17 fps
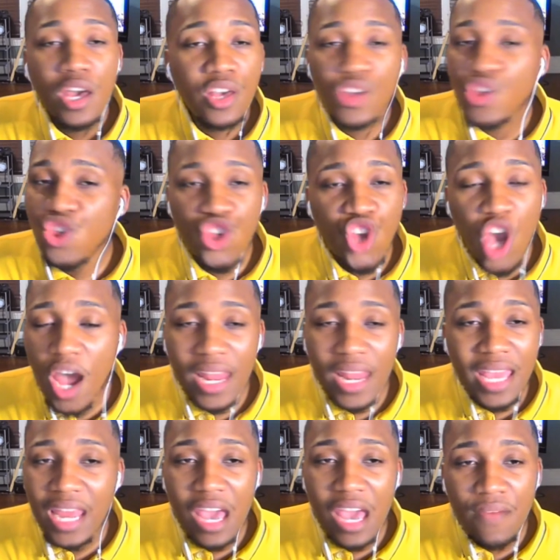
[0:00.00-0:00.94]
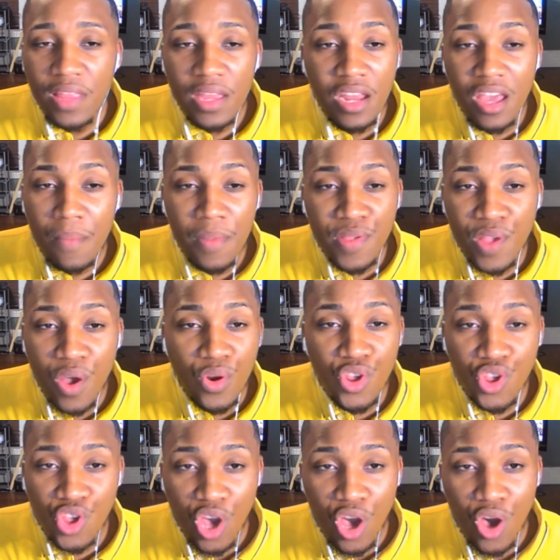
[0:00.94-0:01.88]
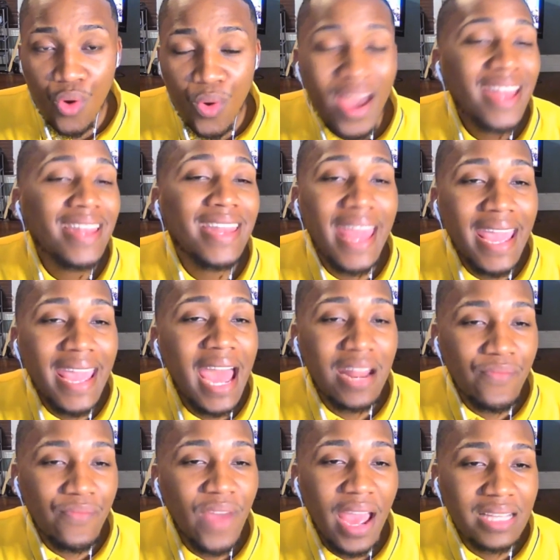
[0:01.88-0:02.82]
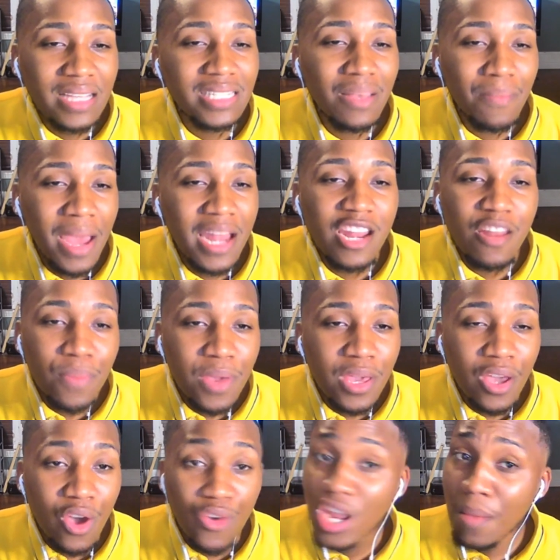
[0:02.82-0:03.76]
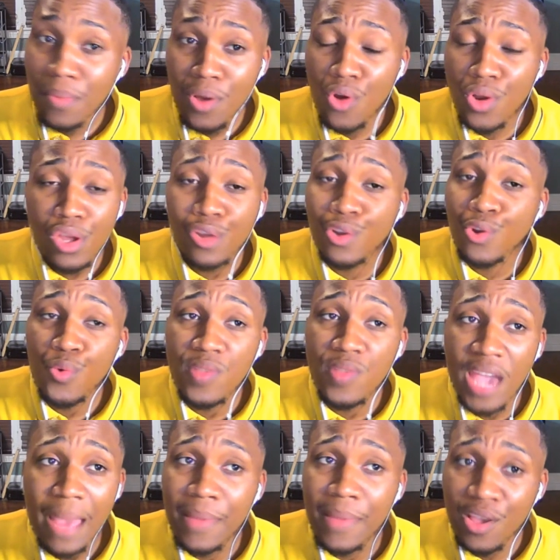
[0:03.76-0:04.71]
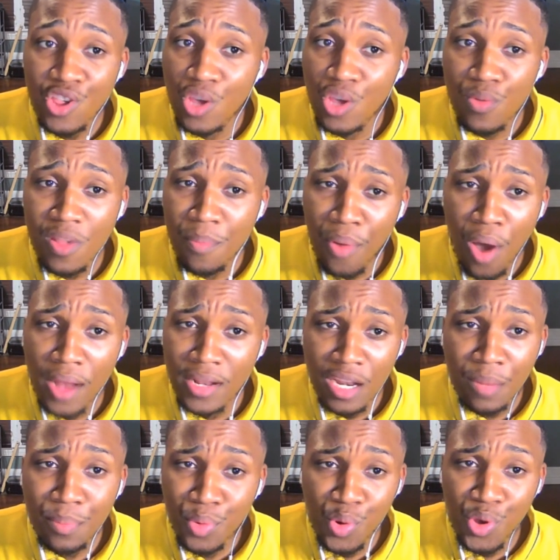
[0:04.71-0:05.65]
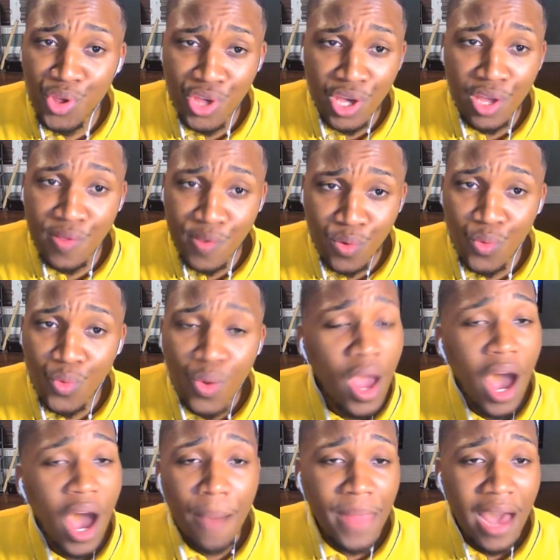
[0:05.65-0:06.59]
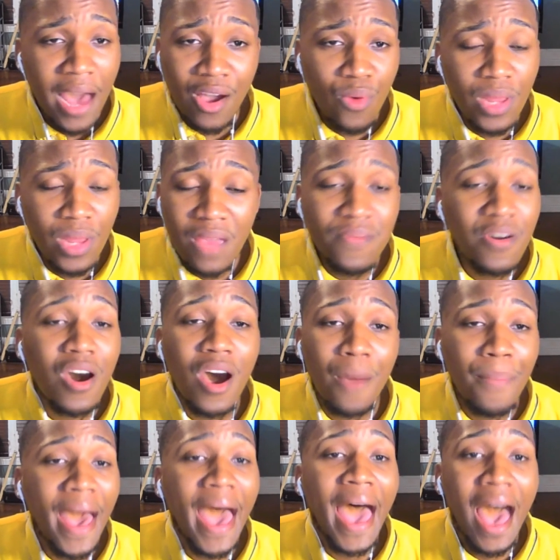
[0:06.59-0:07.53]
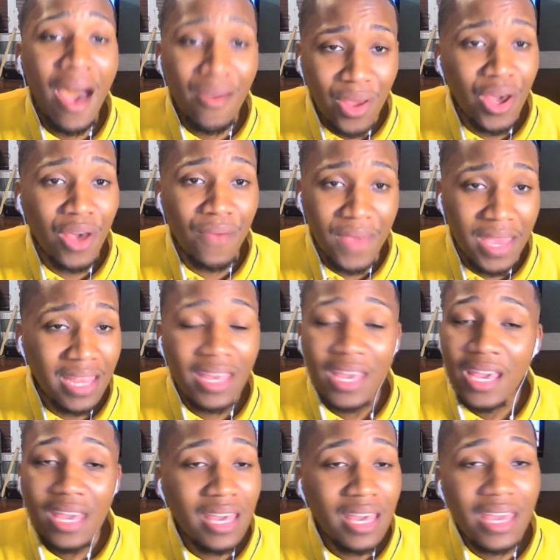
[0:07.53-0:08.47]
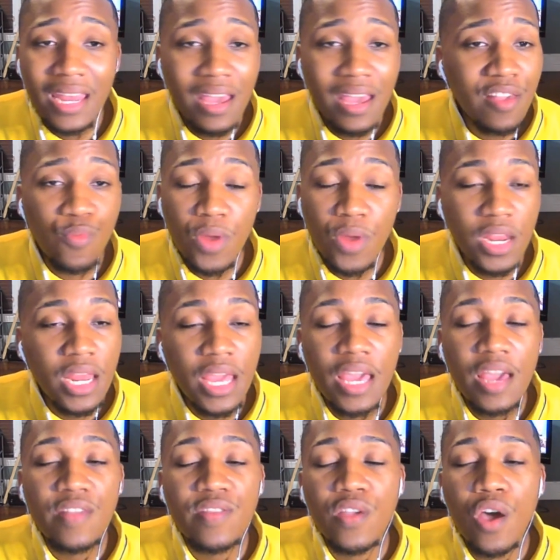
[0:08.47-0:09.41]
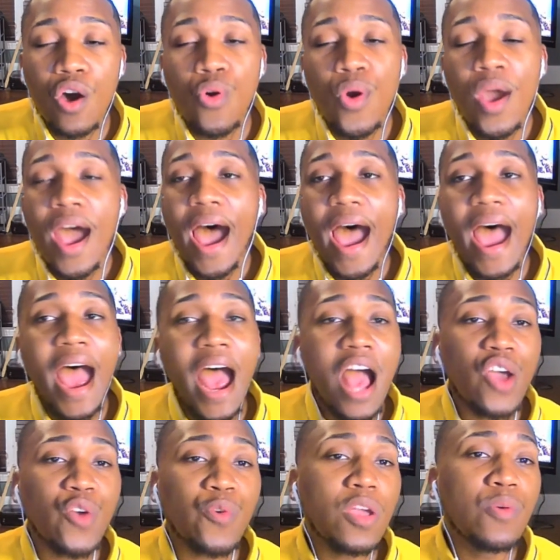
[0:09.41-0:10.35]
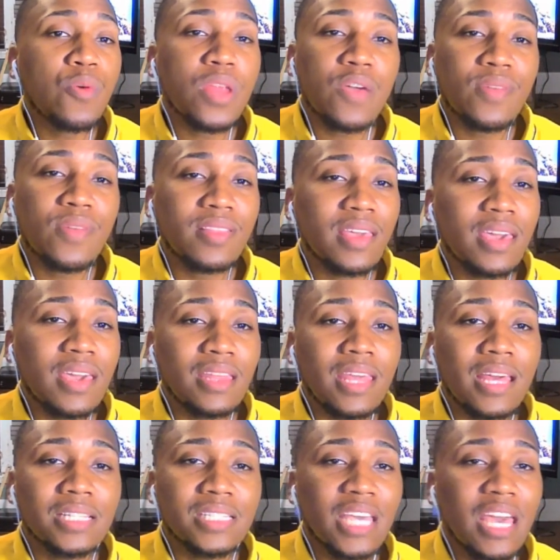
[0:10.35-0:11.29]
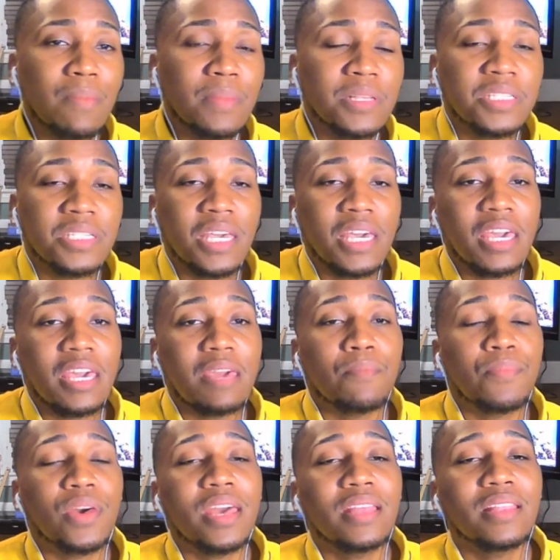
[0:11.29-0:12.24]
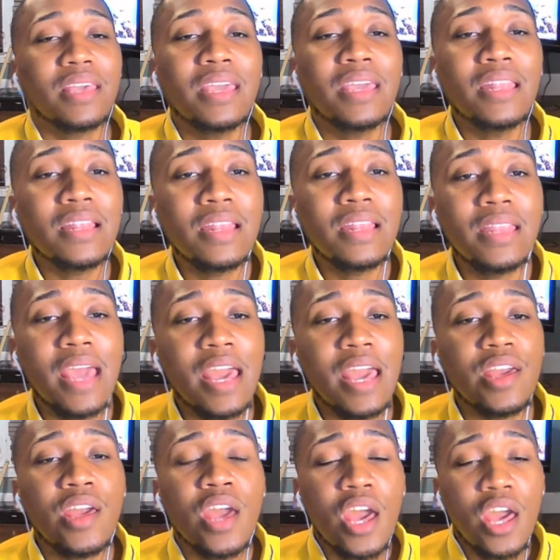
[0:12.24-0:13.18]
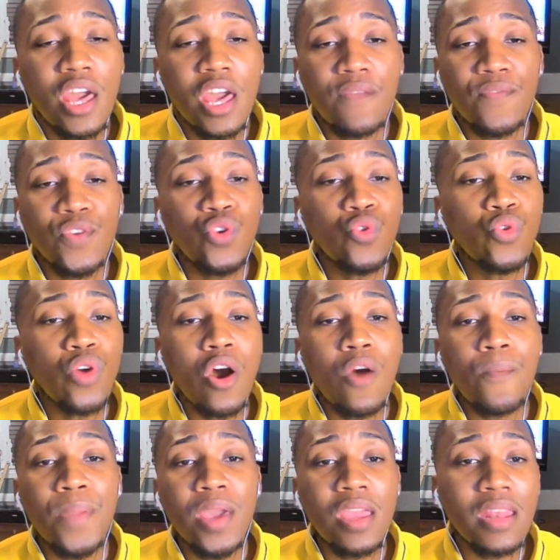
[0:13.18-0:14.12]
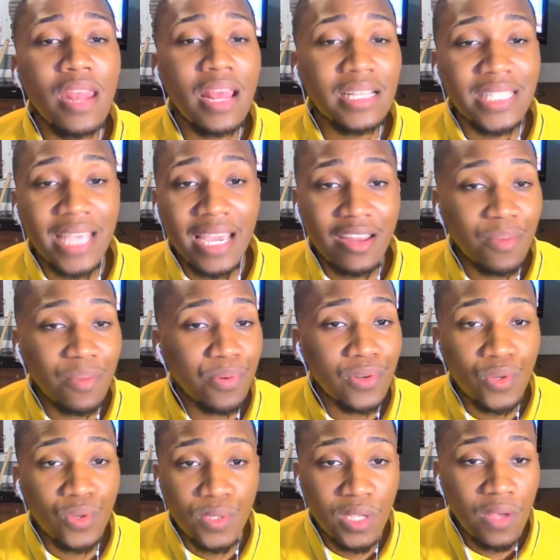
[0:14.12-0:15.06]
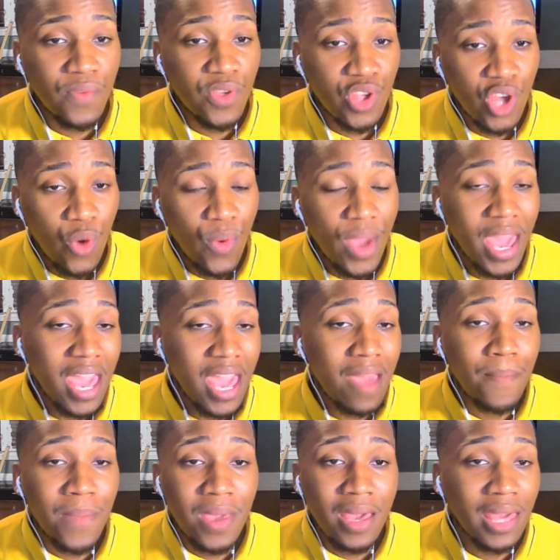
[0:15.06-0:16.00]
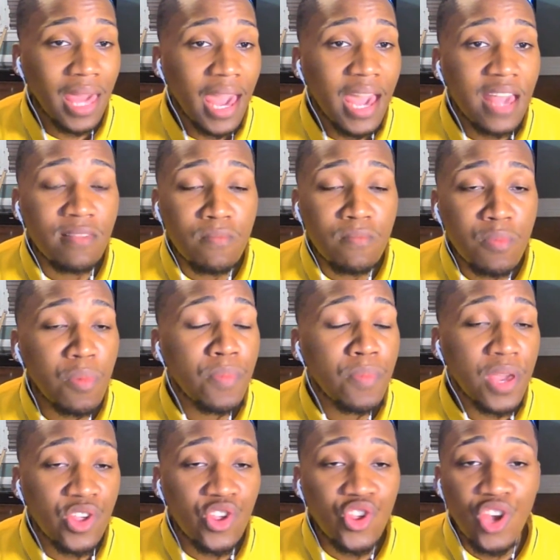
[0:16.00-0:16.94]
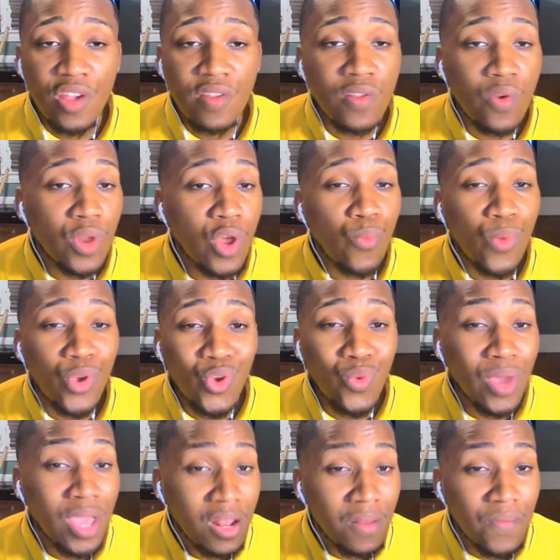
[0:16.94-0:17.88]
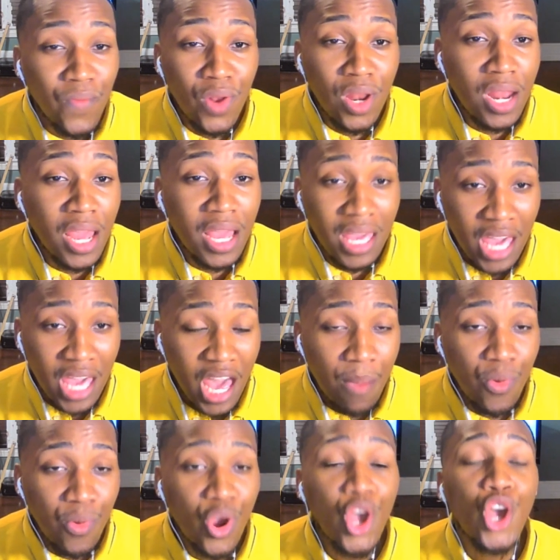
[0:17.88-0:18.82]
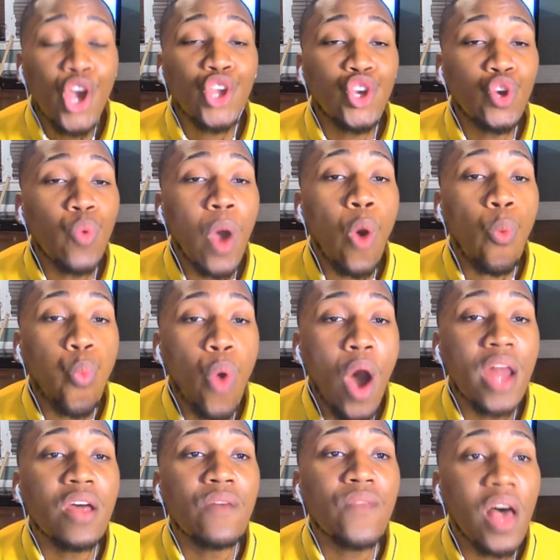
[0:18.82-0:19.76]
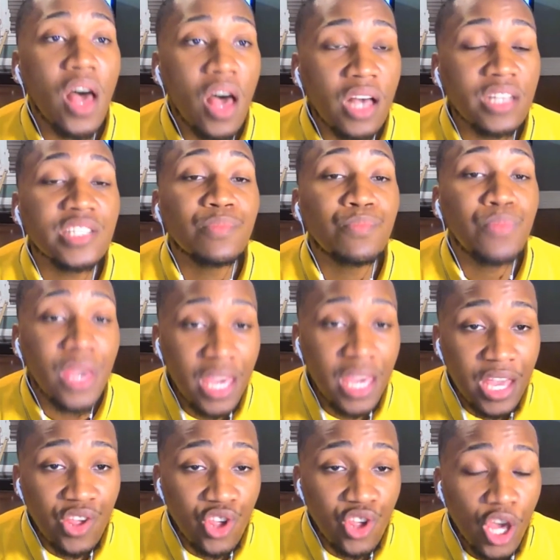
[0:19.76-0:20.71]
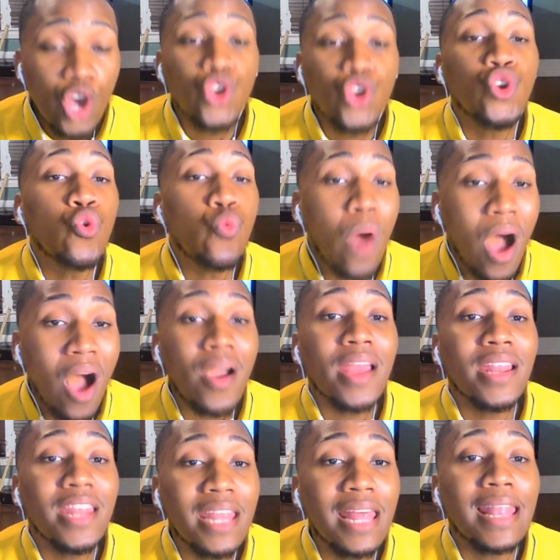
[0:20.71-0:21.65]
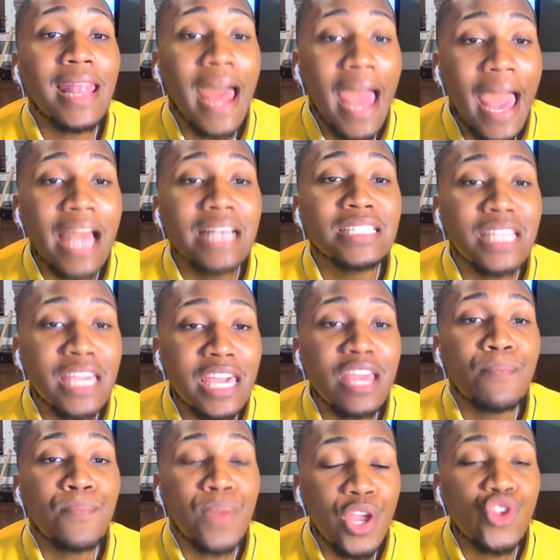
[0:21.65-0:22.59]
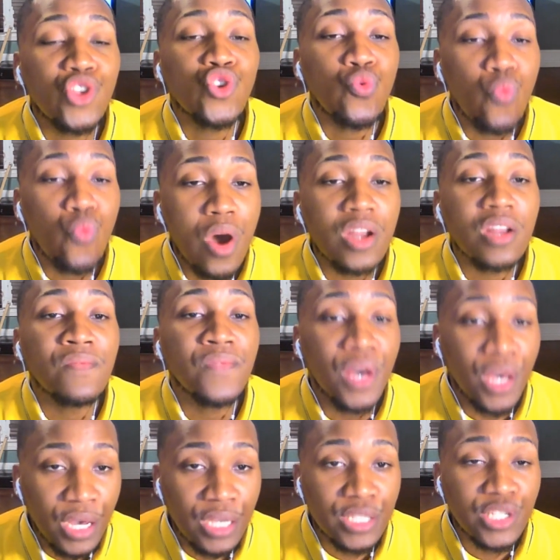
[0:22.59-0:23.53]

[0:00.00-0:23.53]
Shaunie and Evelyn M is on the show, they got to find somebody to pick on. I'm going to include Tami because she was a part of the bullshit too. I'm not going to leave her up out of it. It is what it is. So I agree with everything that Tami said. But at the end of the day, if you're going to be an executive producer of a show and be a cast member, bitch, just know that when you get in front of that camera, You are one of us, bitch. You walking in the lines then, bitch, you one of us.